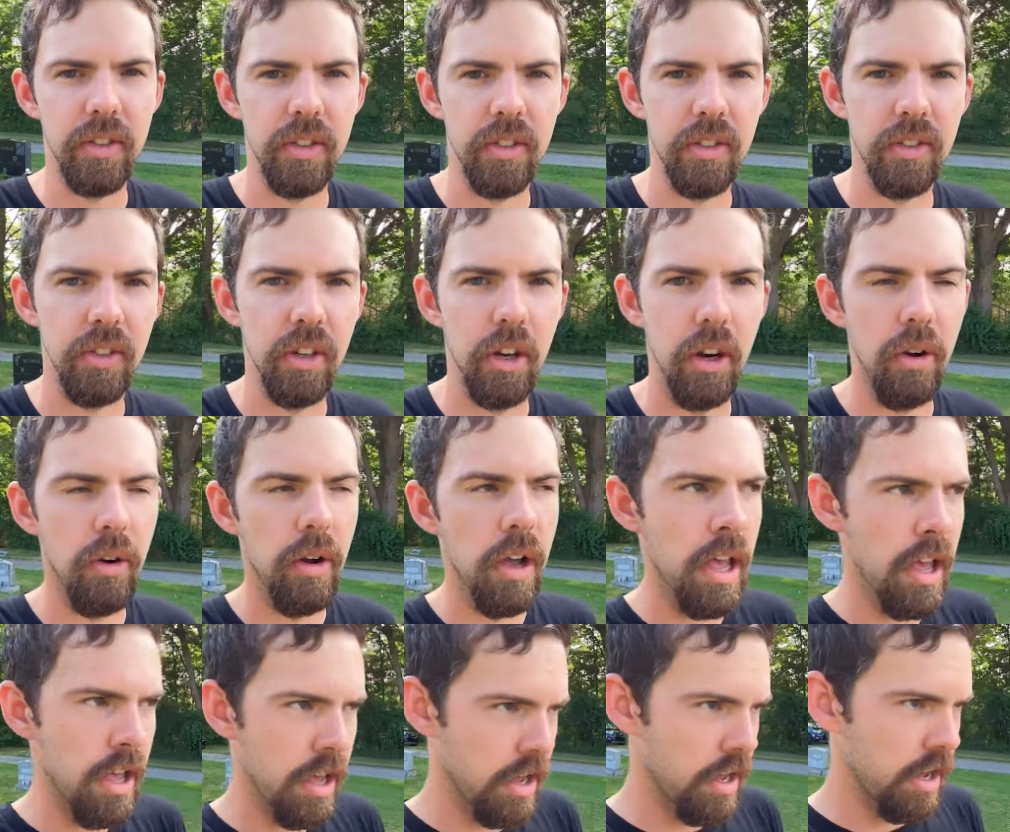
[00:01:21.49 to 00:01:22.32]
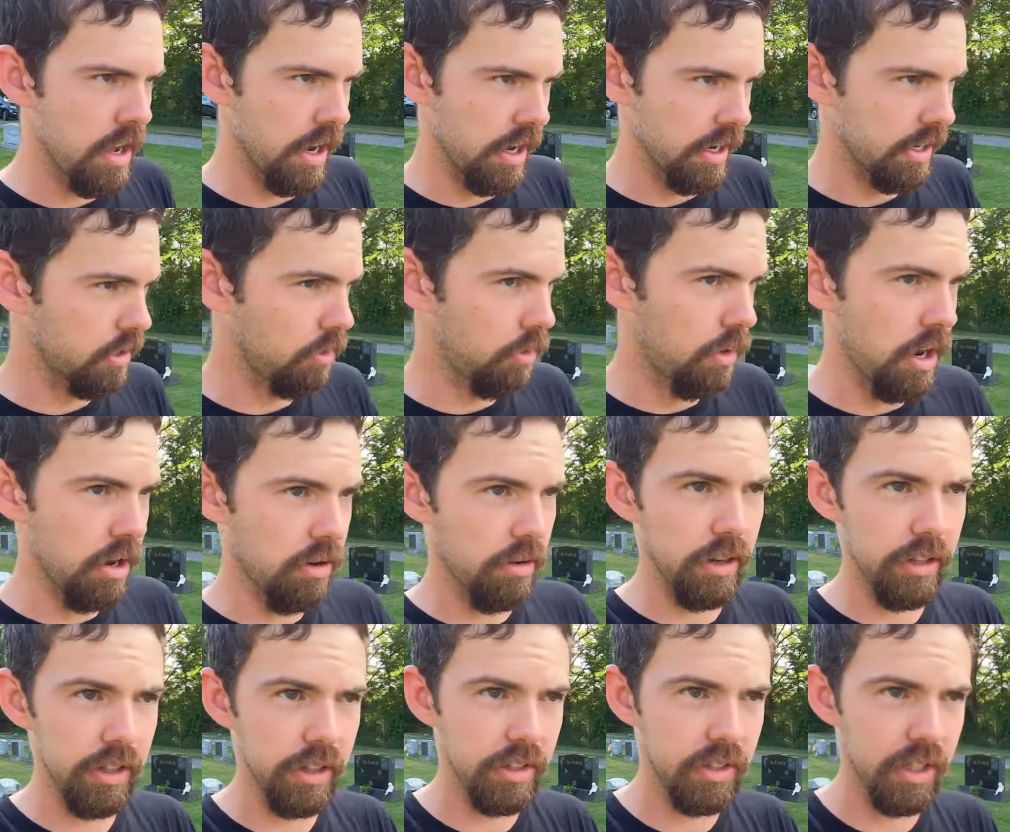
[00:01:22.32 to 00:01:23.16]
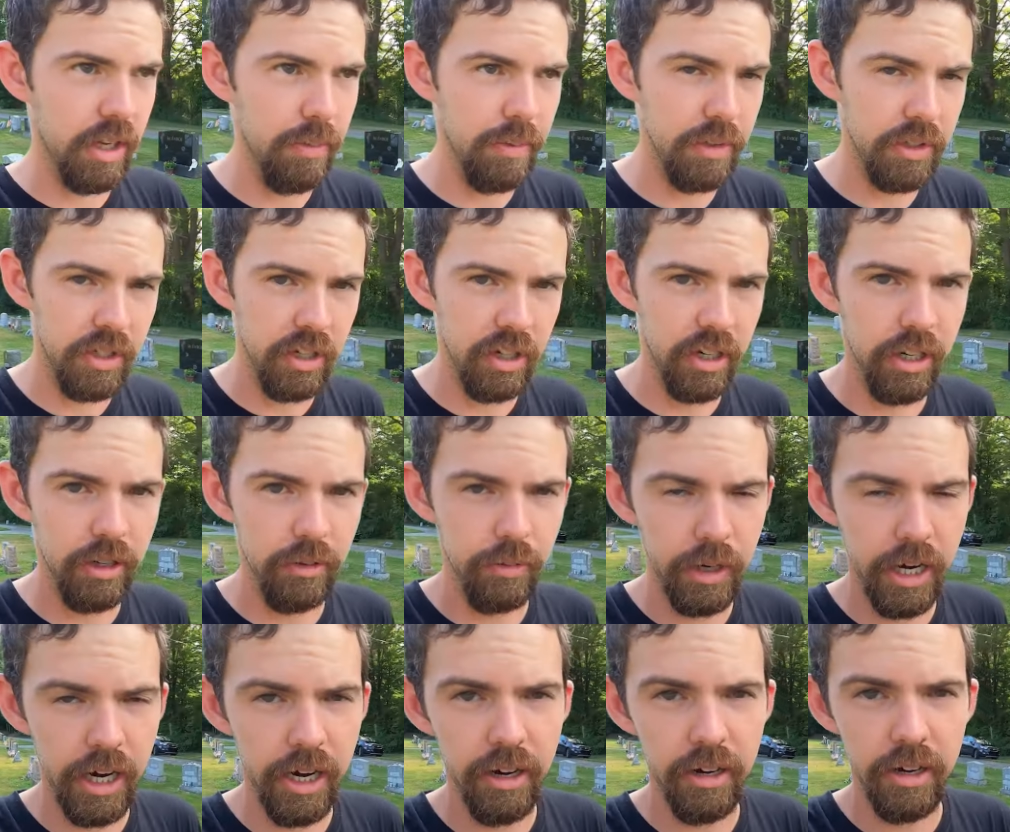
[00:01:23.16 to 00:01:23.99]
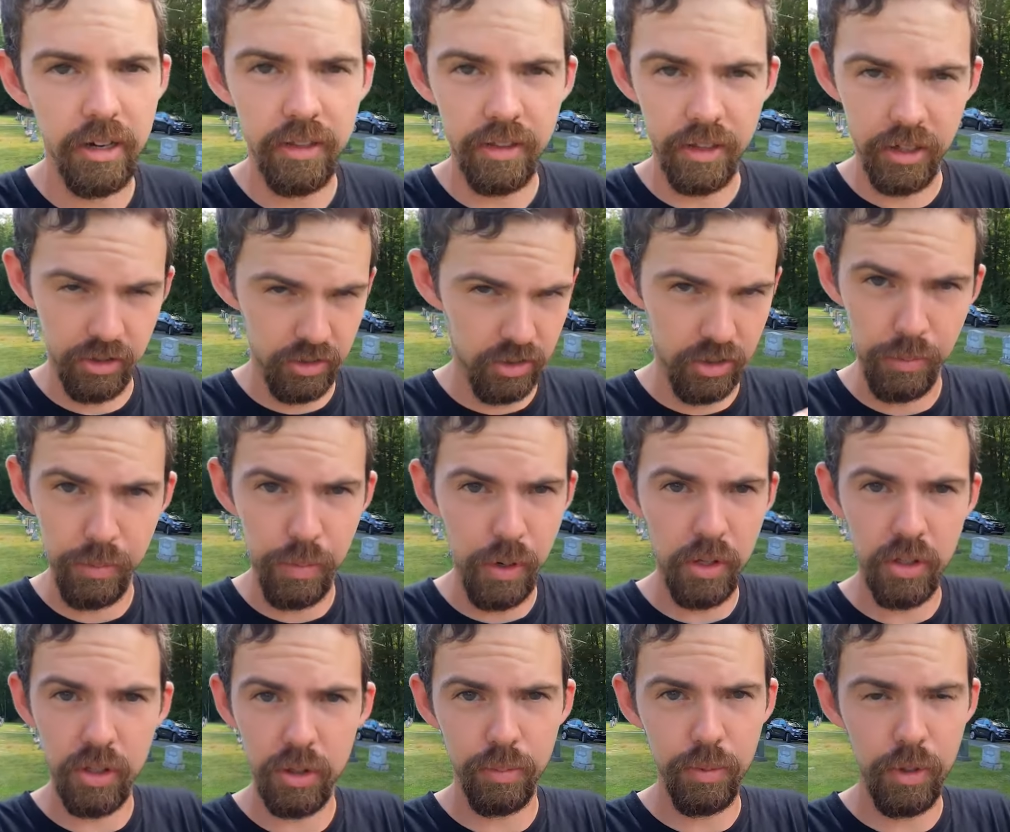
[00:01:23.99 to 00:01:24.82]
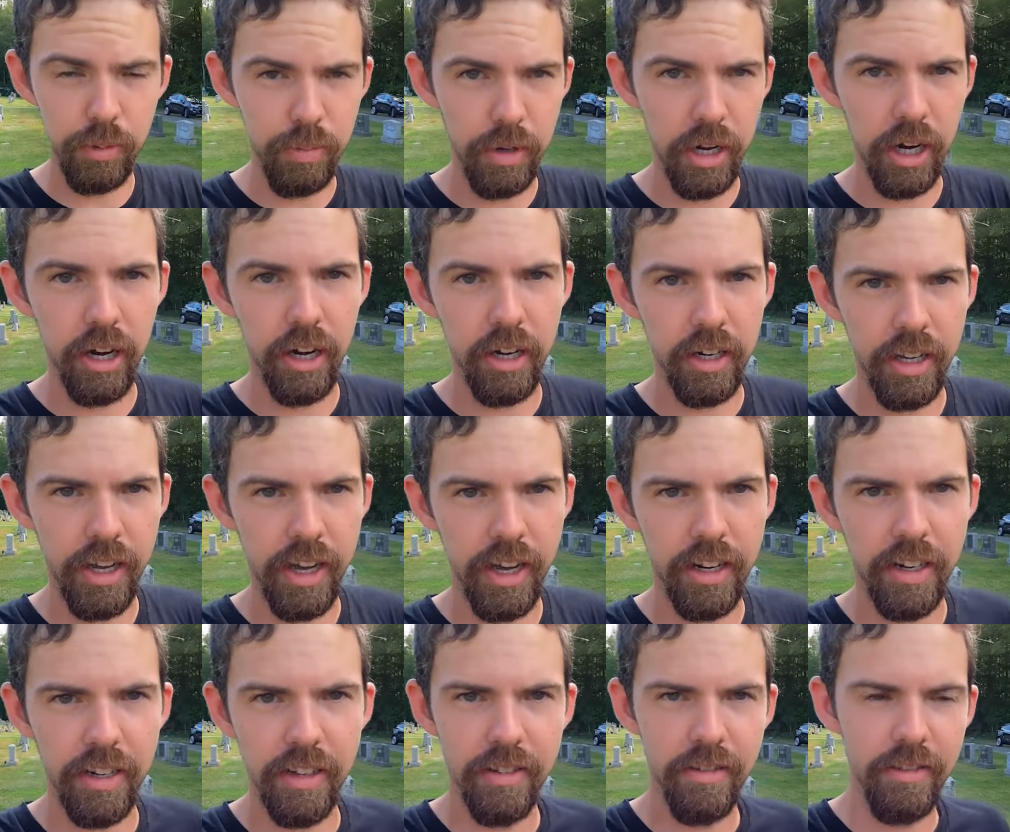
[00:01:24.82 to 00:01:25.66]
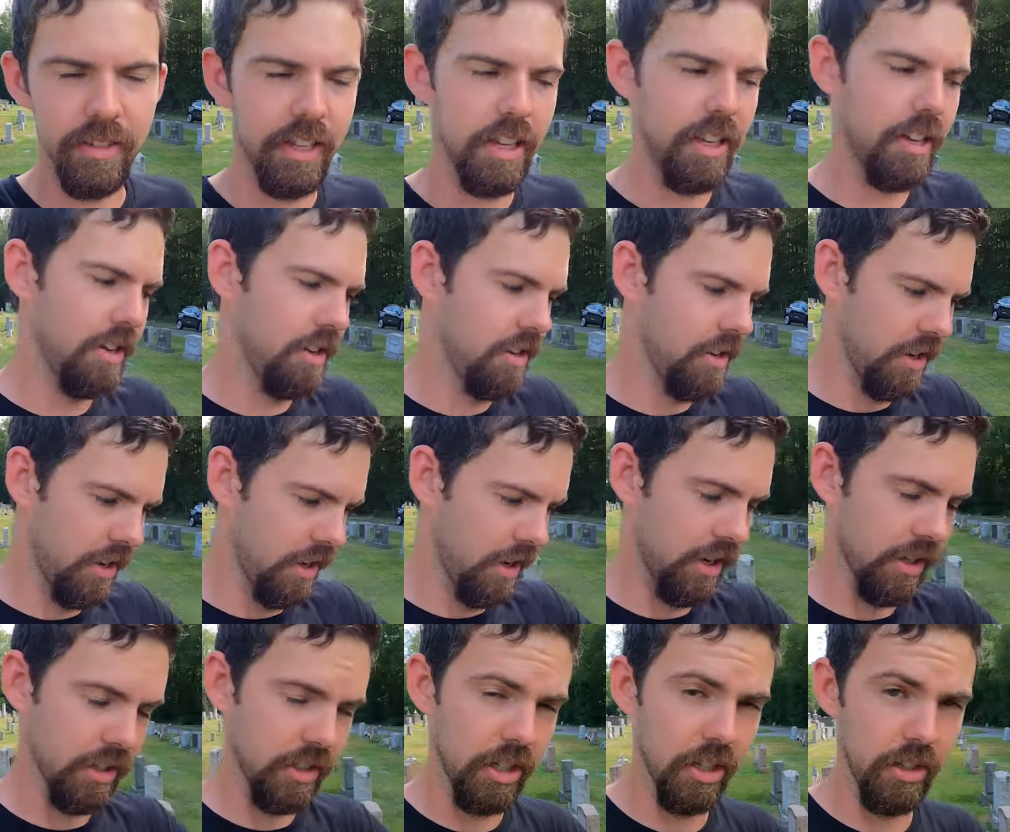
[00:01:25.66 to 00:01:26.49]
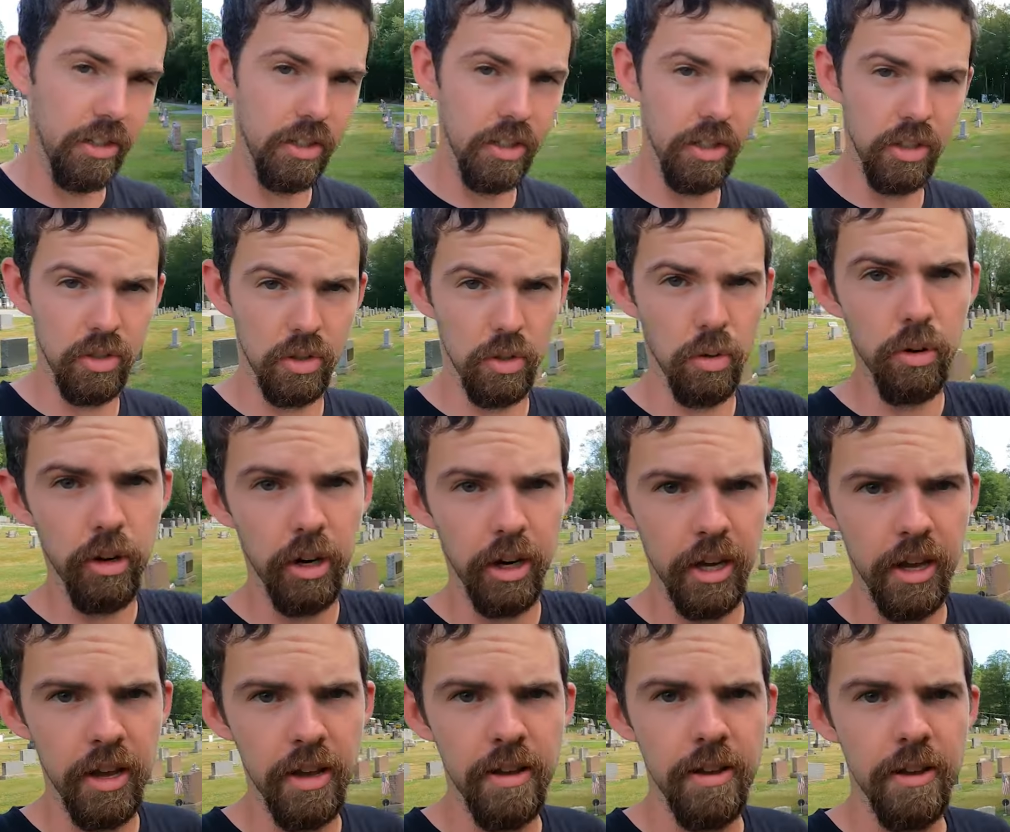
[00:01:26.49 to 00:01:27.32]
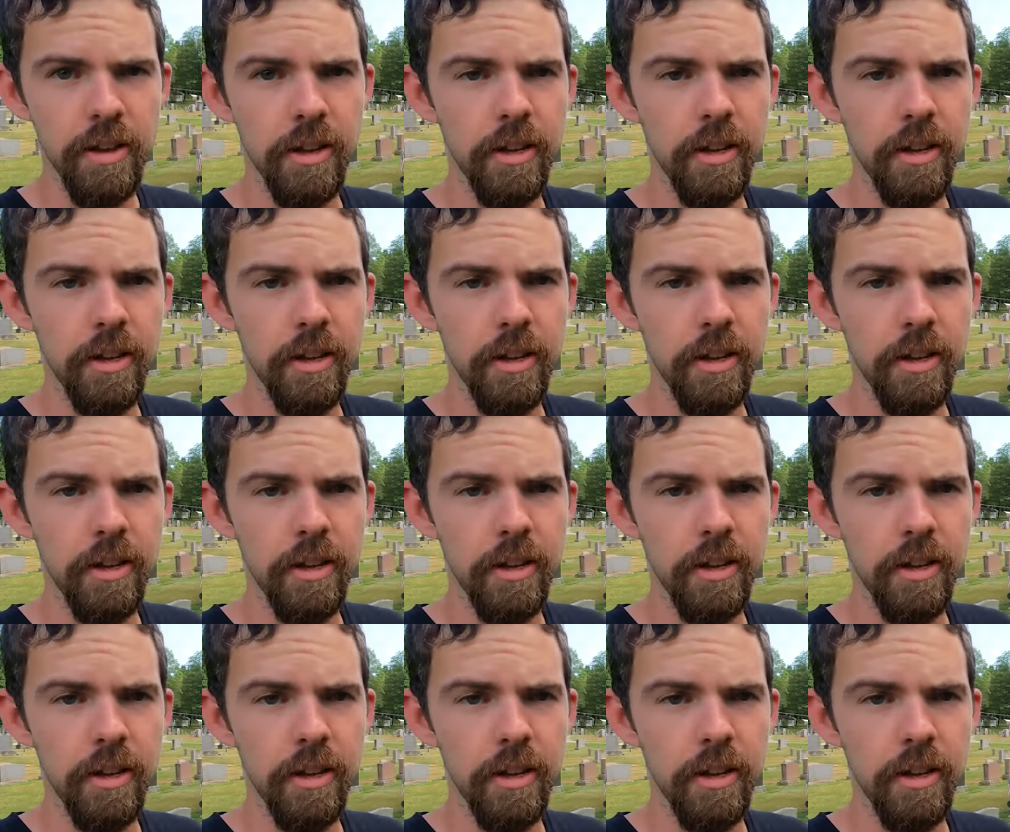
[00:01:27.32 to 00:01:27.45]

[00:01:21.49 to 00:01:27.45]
So I'm gonna walk around the cemetery where they're supposed to be buried at and I'm gonna tell you the story.